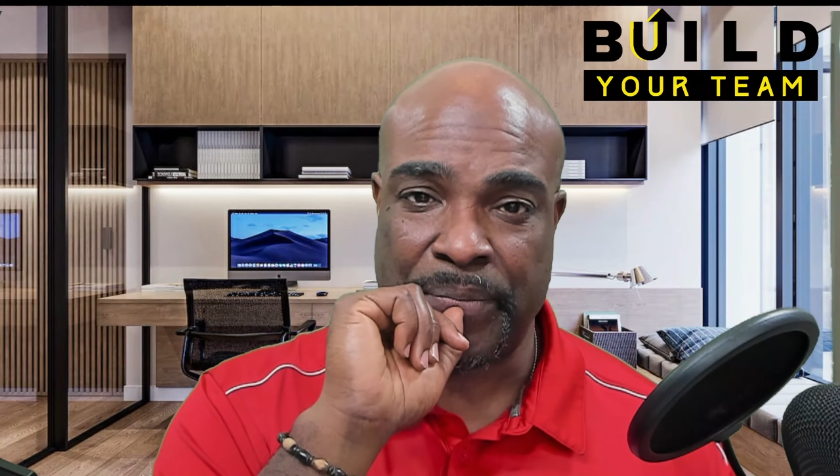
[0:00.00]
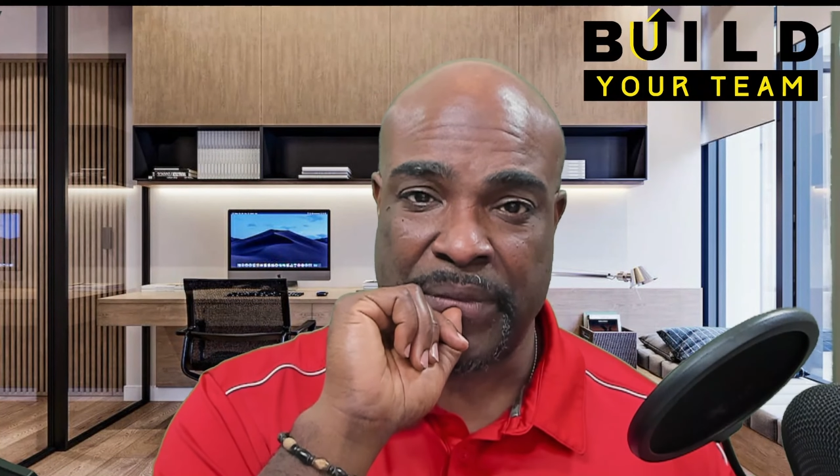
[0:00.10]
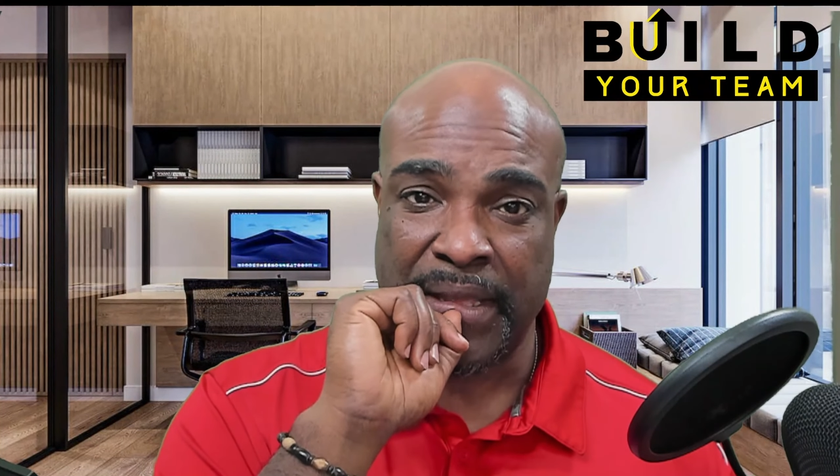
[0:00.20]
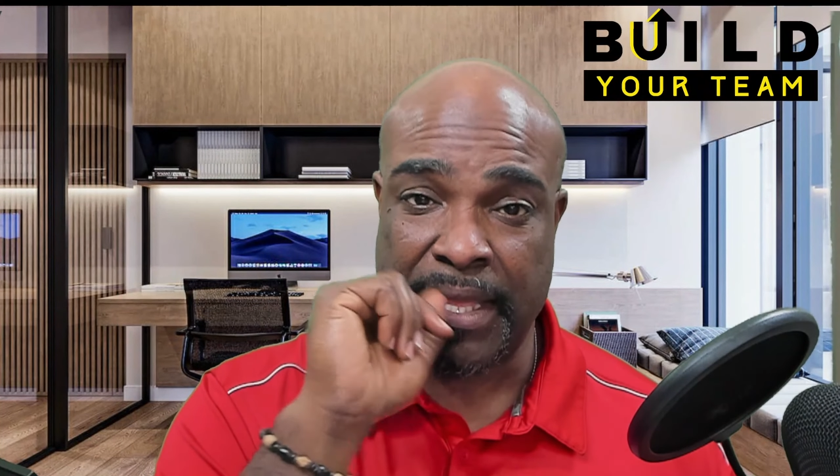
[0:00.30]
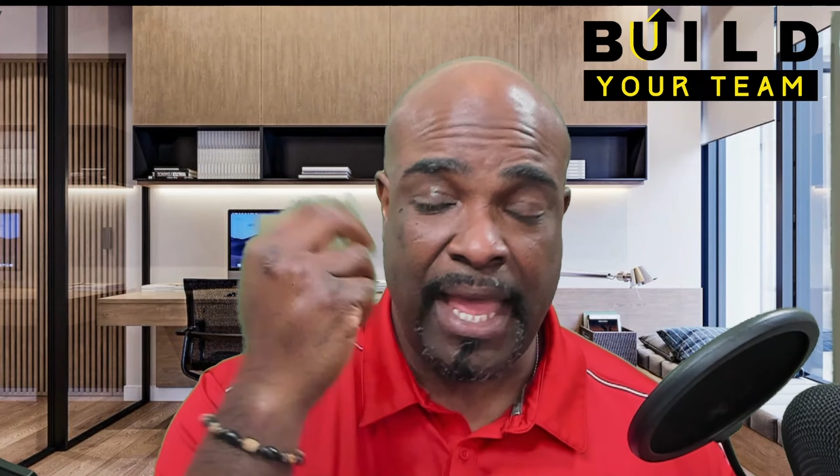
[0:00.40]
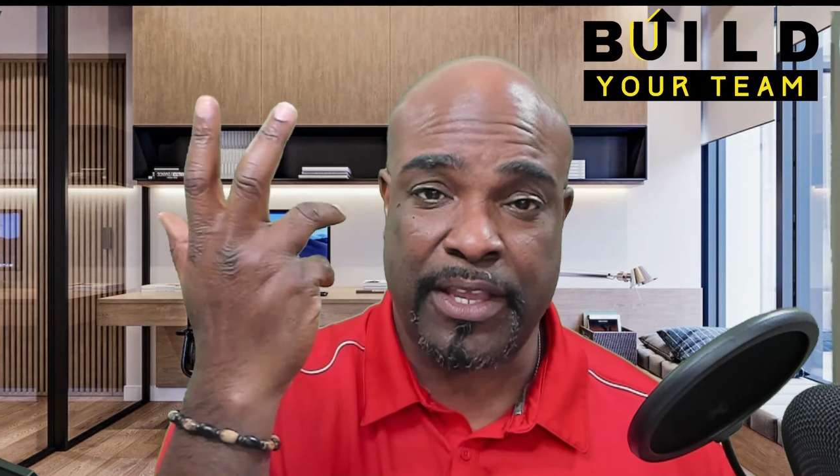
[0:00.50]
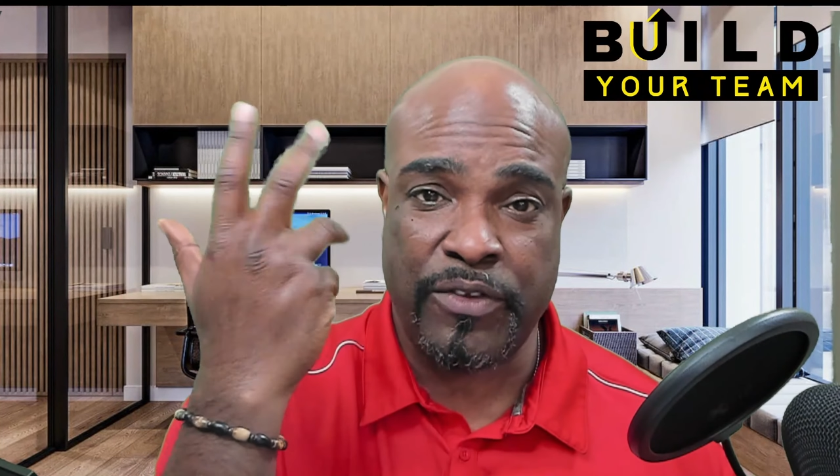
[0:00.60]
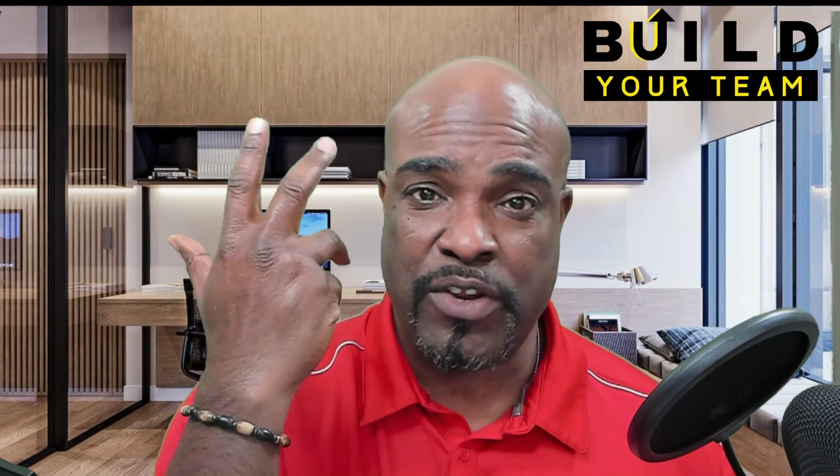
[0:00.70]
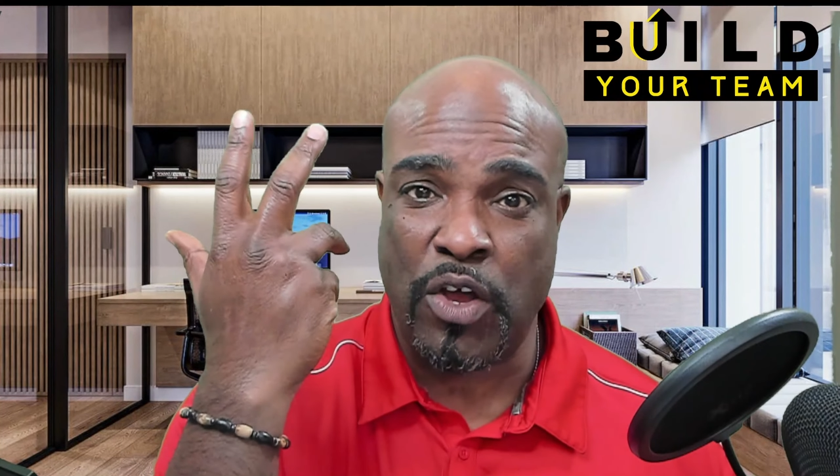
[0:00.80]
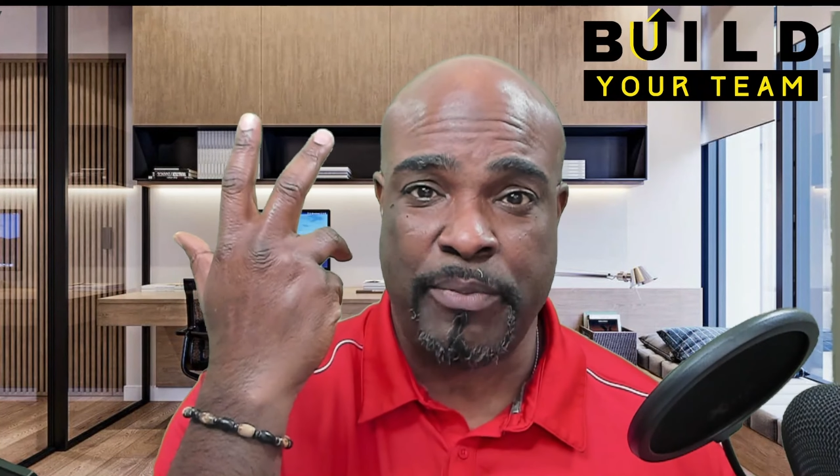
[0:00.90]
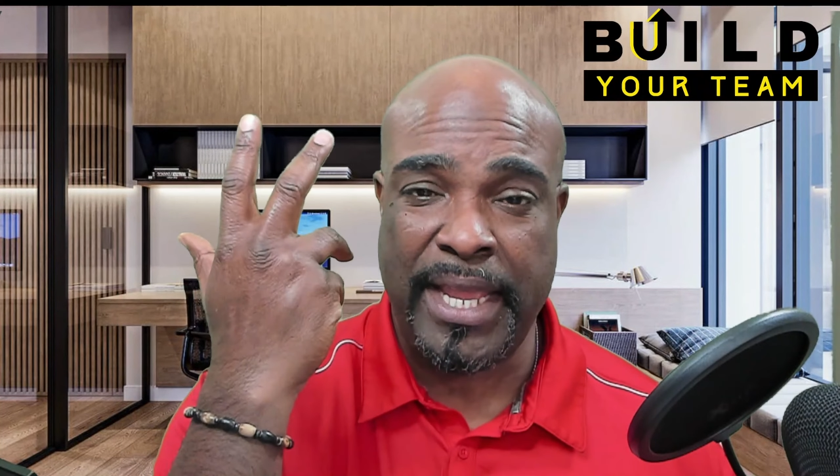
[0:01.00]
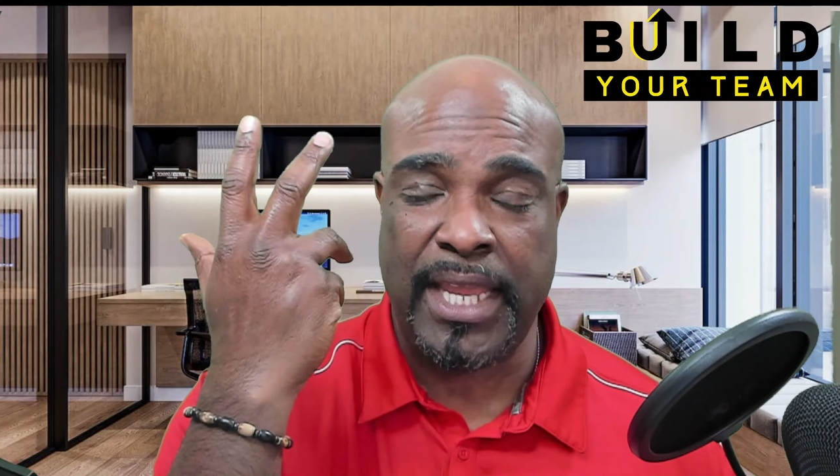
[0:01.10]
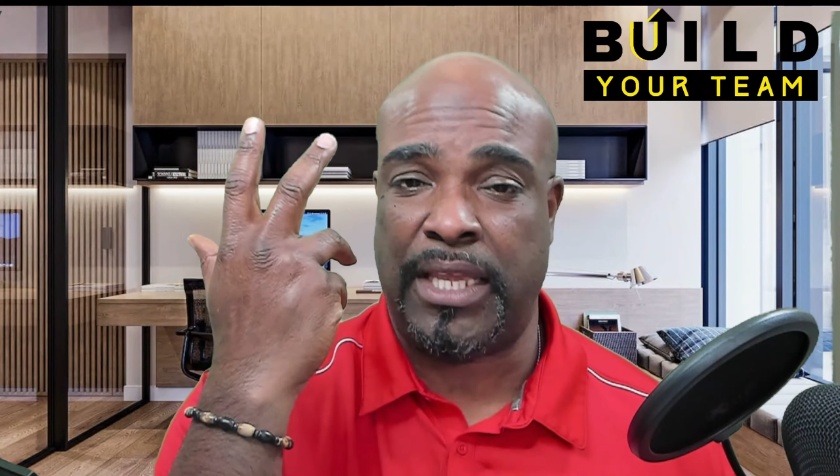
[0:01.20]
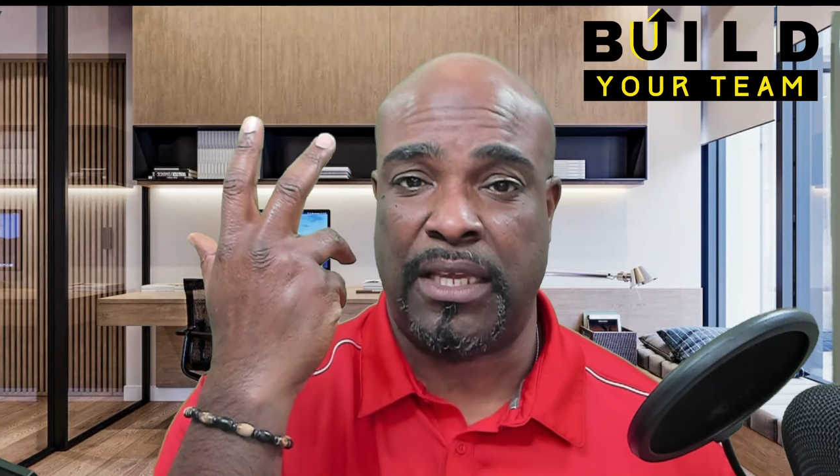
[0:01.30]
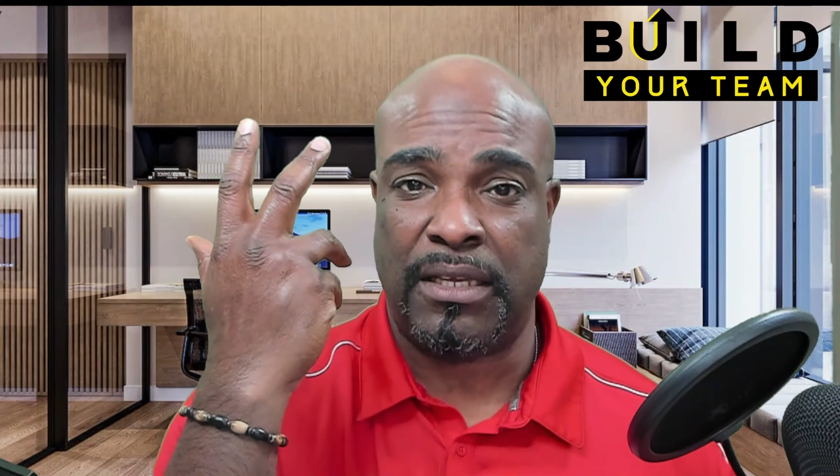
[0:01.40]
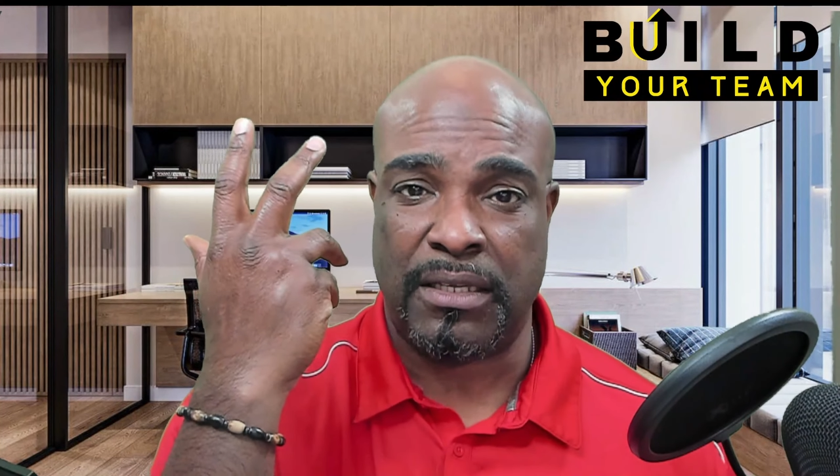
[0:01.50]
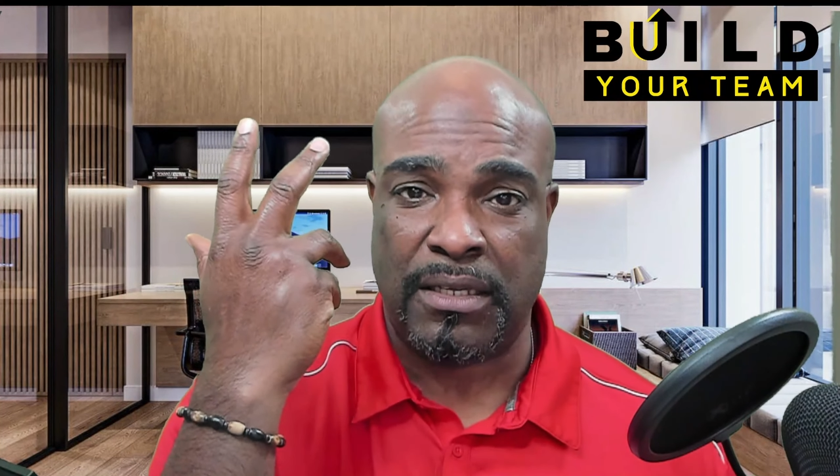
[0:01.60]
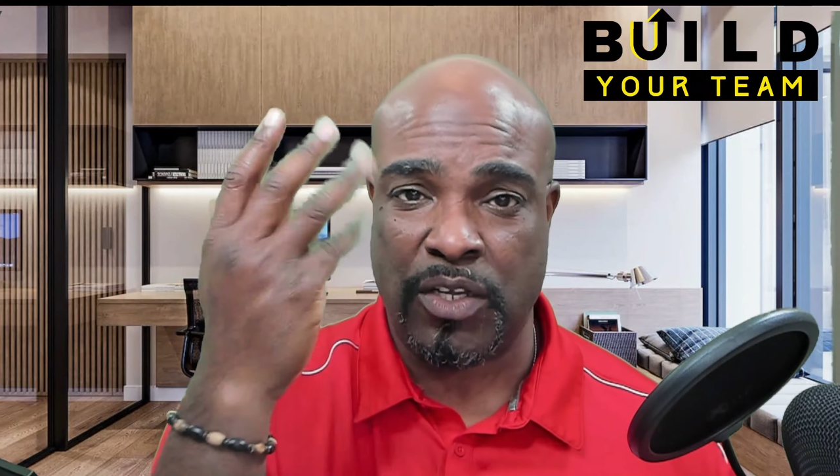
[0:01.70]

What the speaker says: Heck, you know me. You're